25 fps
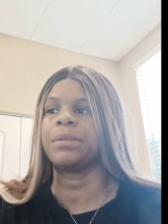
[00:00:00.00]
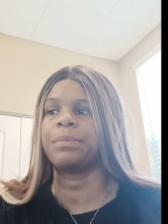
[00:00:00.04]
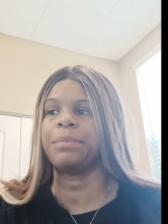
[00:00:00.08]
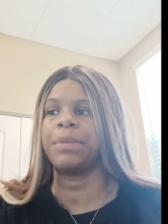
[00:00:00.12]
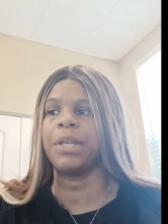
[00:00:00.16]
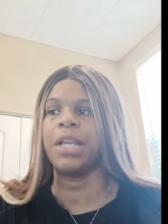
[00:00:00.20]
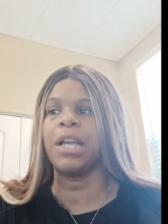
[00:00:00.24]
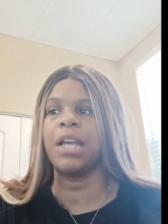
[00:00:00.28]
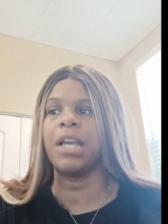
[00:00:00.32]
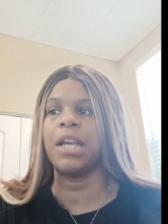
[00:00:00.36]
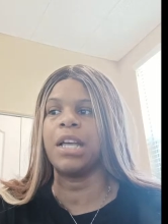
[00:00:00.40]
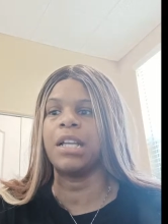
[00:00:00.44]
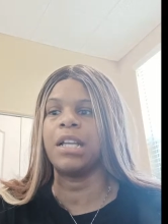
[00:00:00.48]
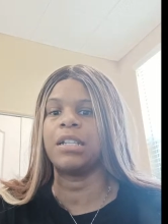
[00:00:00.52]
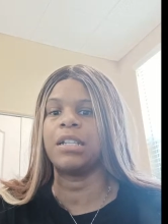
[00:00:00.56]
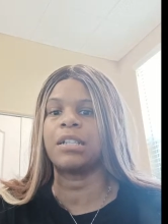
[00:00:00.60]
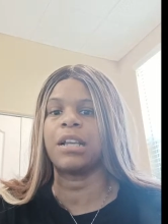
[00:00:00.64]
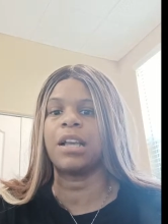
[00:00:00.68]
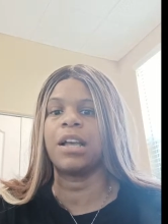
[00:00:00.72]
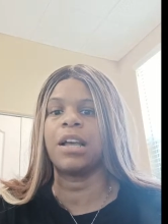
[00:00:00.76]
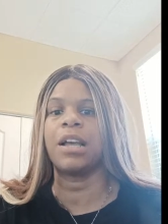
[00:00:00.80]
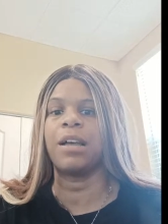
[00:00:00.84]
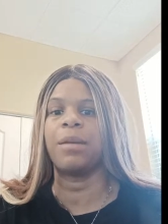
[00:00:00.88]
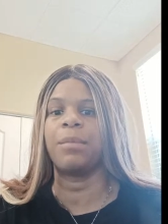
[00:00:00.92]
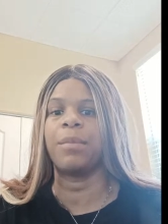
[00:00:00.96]
because
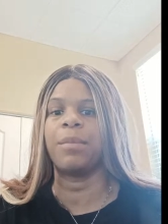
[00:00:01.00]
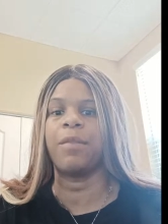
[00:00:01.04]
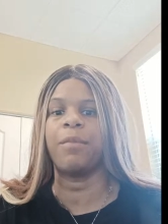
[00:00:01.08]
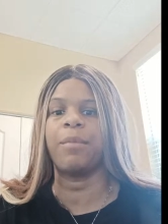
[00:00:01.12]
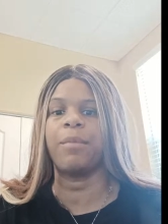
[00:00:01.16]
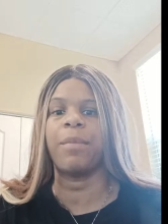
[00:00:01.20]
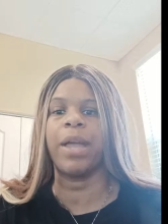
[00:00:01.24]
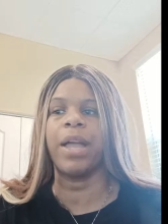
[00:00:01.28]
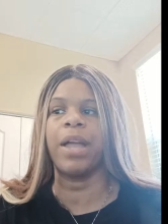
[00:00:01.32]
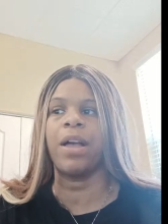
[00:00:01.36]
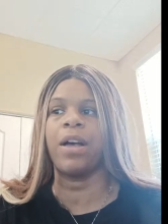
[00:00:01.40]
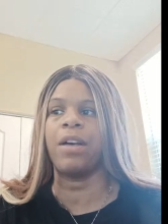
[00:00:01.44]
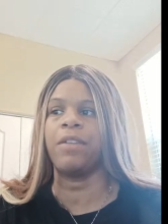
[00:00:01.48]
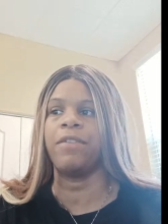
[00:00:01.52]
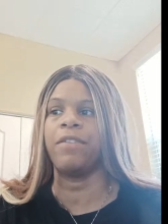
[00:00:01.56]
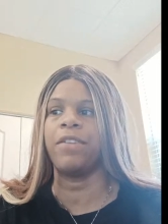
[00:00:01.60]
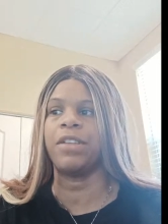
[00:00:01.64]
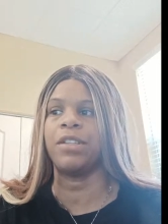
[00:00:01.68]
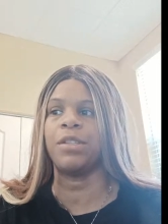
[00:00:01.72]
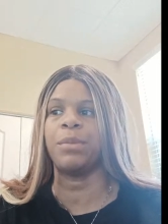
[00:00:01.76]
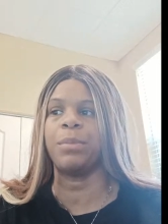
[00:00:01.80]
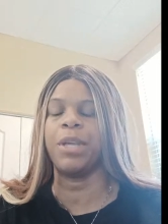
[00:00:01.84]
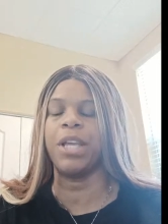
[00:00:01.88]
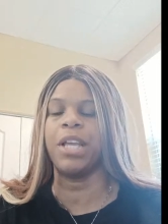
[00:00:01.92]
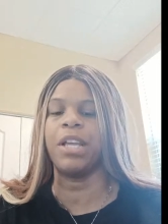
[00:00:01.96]
of my
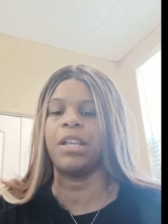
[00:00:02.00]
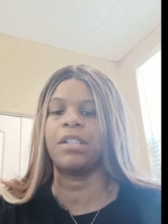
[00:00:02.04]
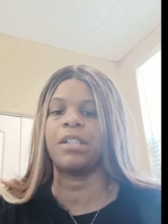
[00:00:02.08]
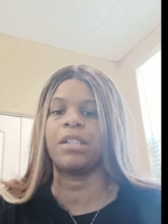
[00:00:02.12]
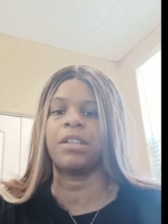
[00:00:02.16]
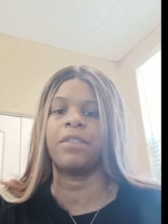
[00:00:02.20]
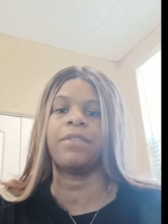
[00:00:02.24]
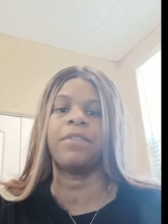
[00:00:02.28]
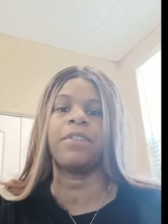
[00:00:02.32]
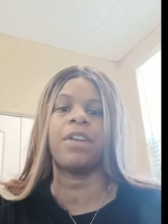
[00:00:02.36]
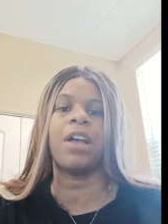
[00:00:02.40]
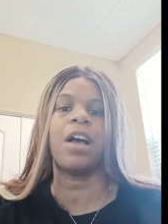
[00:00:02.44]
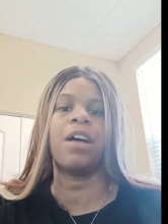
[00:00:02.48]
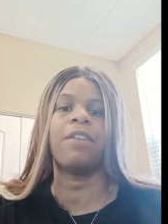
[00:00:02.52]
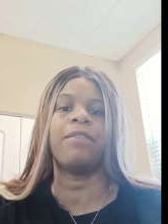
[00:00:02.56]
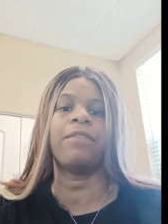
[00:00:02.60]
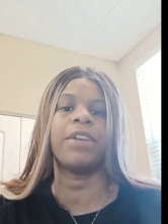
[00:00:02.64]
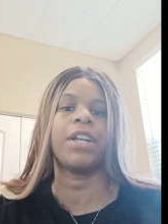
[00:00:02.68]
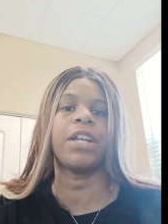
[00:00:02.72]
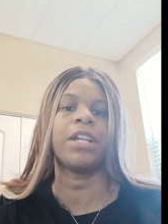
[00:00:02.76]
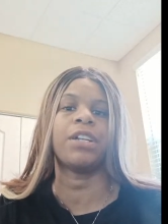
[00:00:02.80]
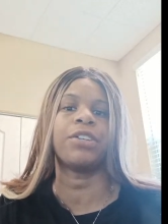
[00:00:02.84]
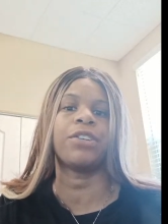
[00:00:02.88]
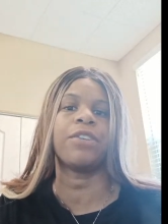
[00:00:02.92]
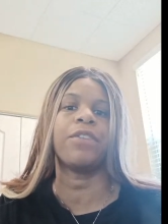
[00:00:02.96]
office, because of
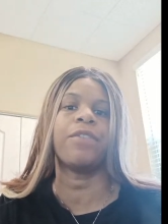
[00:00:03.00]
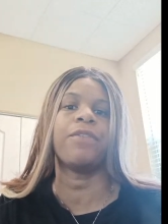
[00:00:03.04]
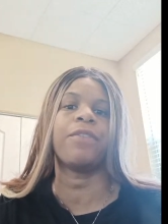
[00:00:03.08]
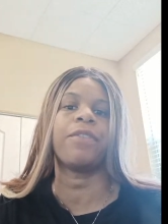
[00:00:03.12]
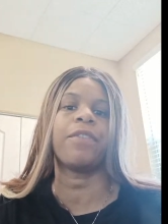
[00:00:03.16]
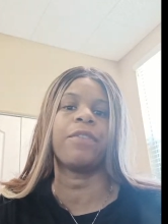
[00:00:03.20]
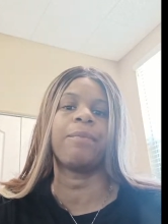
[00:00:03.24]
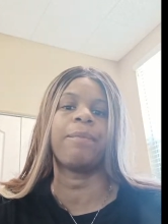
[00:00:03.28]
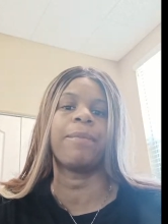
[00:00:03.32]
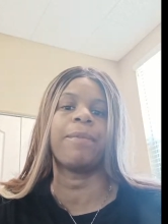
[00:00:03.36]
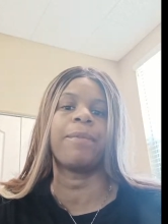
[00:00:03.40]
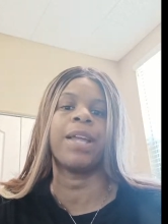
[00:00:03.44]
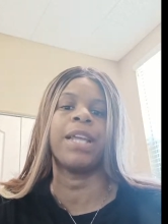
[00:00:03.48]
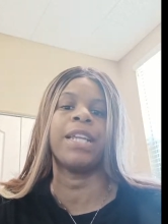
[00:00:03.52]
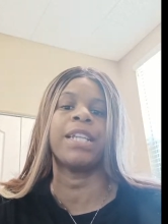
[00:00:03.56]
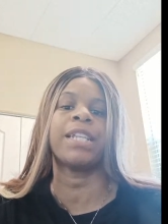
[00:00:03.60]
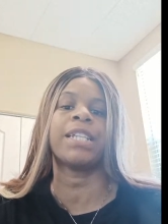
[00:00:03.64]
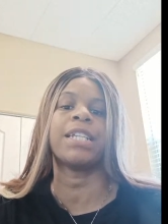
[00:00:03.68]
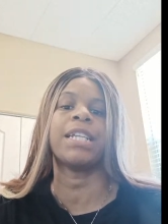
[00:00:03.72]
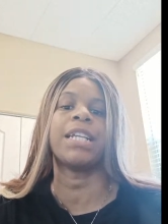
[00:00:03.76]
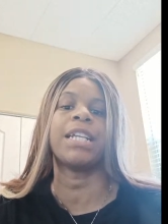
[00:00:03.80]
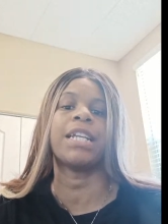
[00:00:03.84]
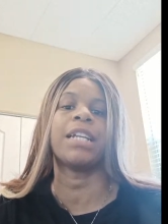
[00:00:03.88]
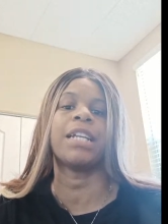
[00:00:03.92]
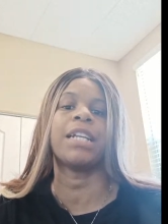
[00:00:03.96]
confidential
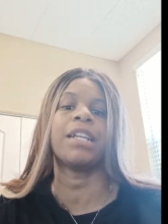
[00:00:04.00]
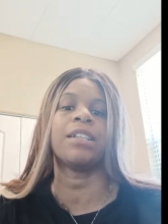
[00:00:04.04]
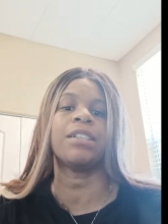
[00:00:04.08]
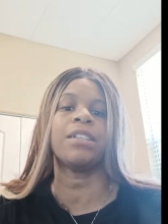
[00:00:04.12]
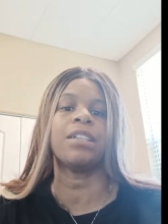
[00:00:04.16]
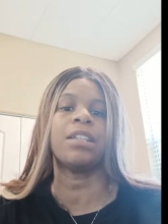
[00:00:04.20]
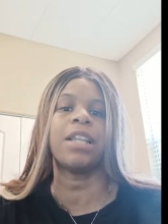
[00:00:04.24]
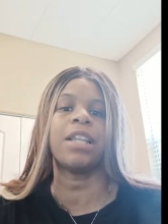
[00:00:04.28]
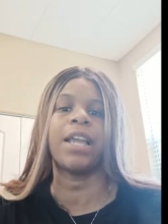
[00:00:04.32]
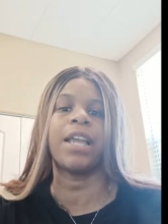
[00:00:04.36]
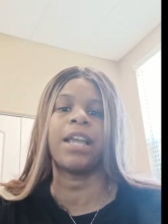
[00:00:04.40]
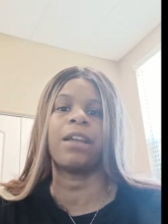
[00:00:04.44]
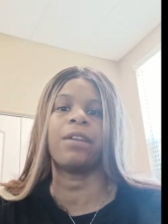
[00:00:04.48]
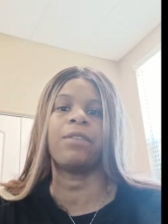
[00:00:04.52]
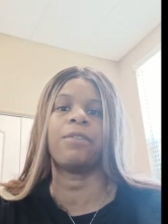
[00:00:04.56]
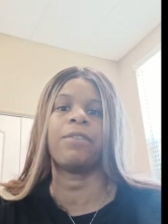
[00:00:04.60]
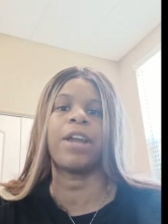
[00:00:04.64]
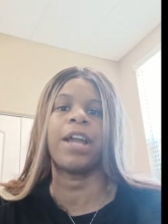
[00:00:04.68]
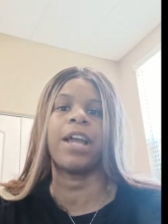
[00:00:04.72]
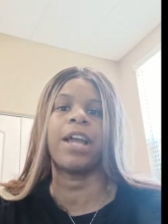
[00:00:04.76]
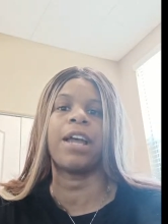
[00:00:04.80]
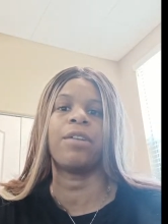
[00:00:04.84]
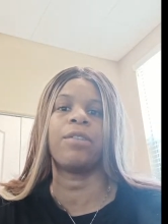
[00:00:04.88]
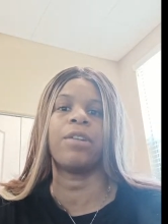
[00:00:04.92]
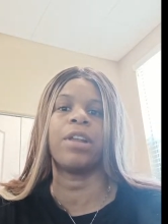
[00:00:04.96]
information that's laying
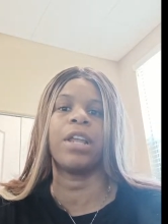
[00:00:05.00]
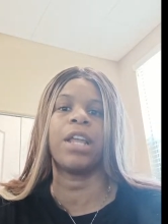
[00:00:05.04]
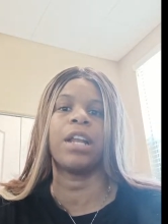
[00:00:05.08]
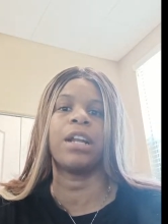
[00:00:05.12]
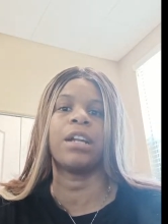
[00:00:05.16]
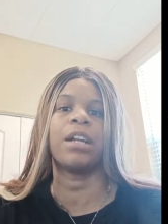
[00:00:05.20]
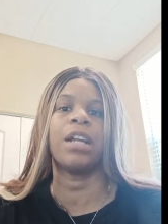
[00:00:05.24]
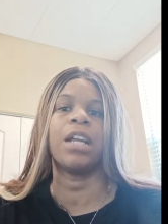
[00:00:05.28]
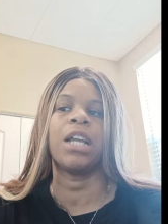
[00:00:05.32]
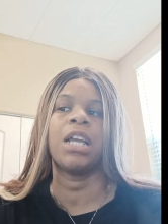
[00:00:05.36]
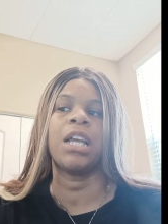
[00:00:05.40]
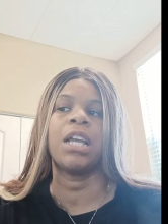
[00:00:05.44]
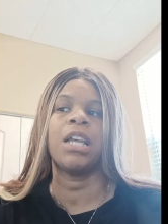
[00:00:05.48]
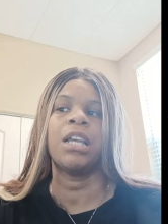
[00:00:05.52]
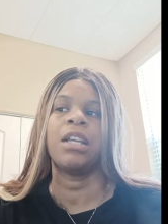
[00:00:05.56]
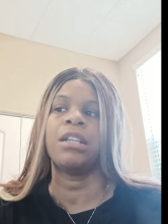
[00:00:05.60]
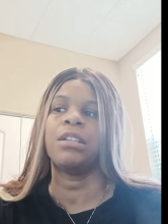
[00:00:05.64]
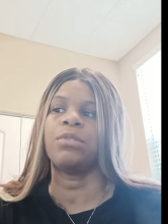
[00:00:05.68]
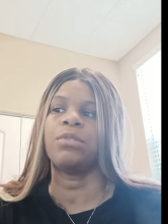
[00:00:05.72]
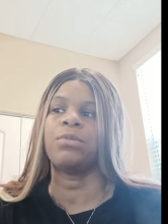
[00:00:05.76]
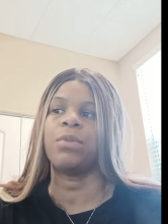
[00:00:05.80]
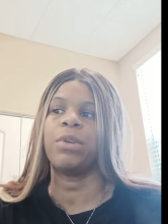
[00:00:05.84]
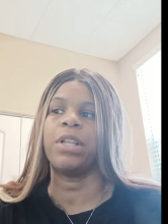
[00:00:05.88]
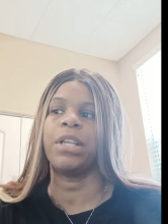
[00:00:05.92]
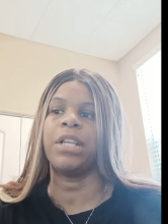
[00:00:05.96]
around, and
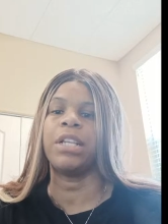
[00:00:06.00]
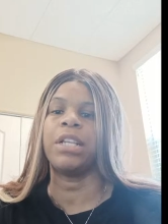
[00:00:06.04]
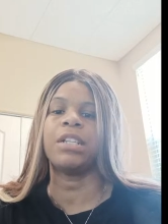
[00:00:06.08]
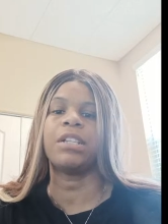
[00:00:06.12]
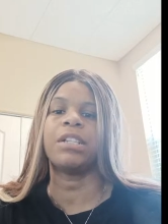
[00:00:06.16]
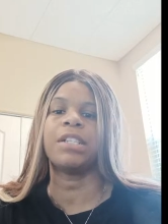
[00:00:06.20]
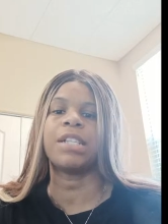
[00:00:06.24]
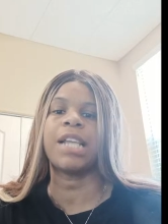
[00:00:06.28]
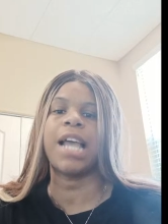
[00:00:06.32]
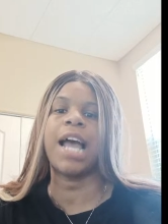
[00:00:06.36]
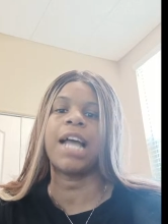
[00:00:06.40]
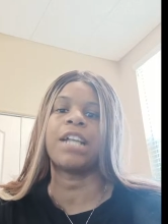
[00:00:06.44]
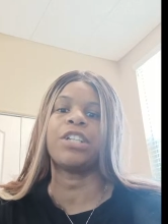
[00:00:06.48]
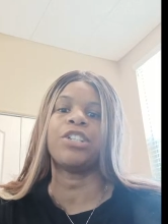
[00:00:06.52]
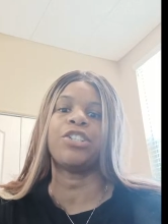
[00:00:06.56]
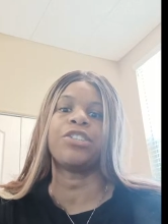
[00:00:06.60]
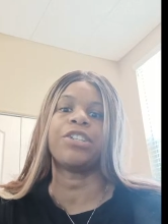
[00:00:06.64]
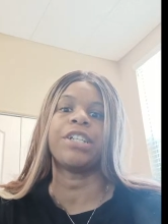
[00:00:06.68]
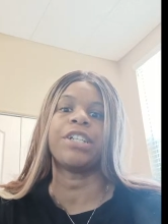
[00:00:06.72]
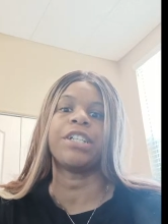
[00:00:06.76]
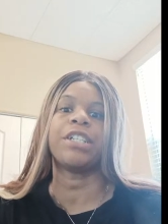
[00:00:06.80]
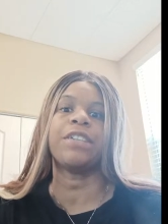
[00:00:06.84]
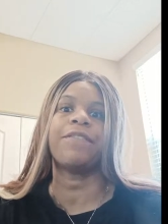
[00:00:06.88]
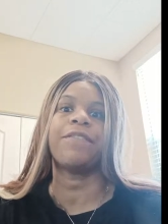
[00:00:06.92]
it's really disastrous.